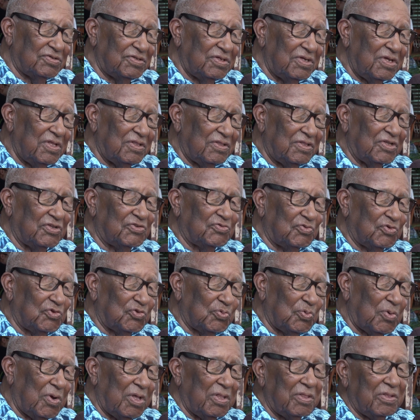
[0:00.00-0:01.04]
This was
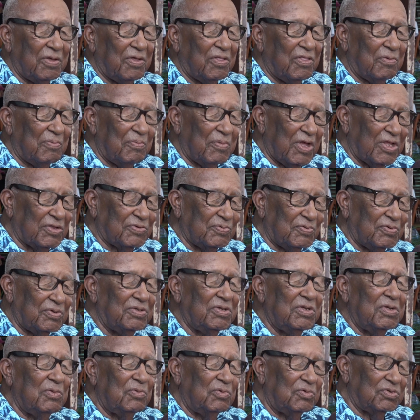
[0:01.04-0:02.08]
why the other batsman
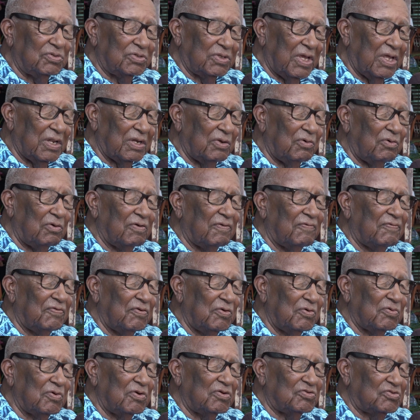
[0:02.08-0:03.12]
was getting on a
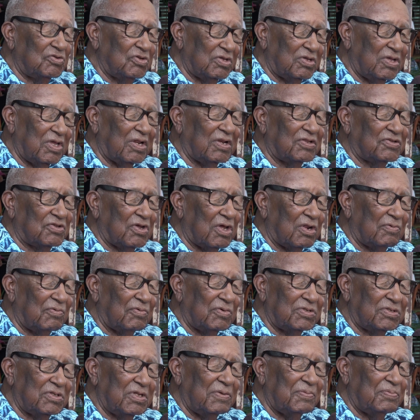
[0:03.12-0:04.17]
few runs to get us out of
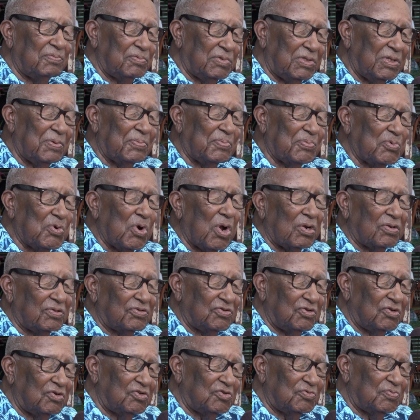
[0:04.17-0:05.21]
a deep rut,
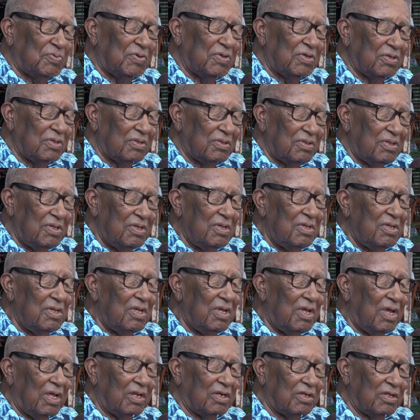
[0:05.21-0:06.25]
so to speak.
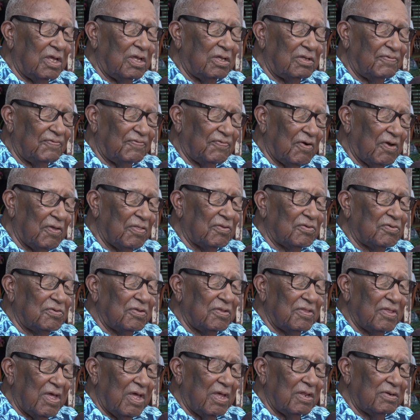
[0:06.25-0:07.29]
And further
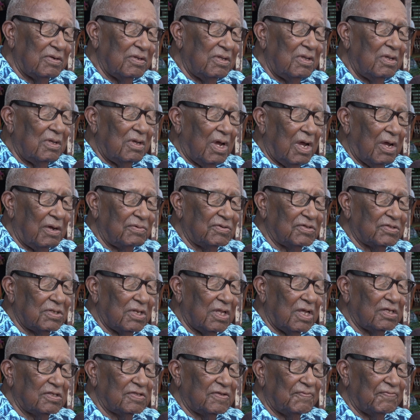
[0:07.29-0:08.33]
to that, I was
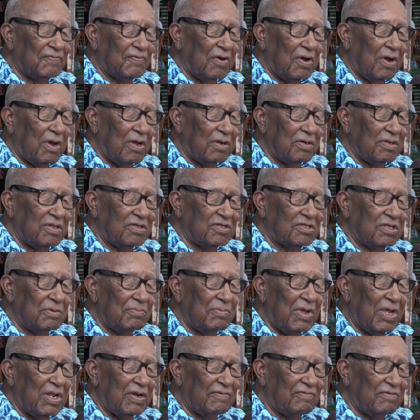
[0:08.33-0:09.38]
classified as the
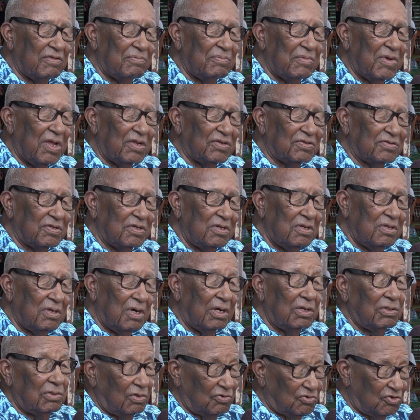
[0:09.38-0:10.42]
man of the match.
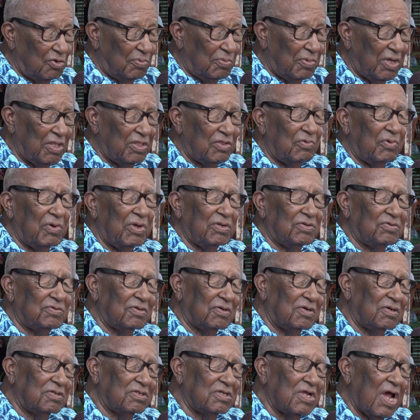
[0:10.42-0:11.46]
I also, by the way,
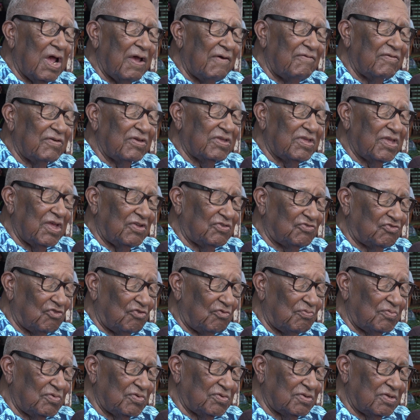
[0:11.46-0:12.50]
took a diving catch
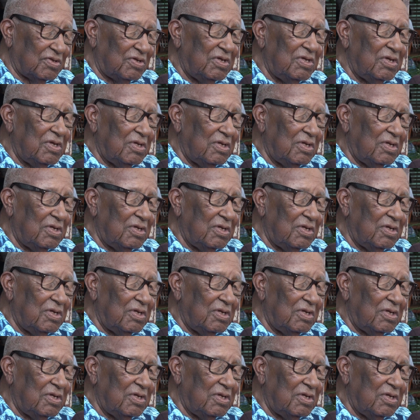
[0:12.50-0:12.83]
off Mr.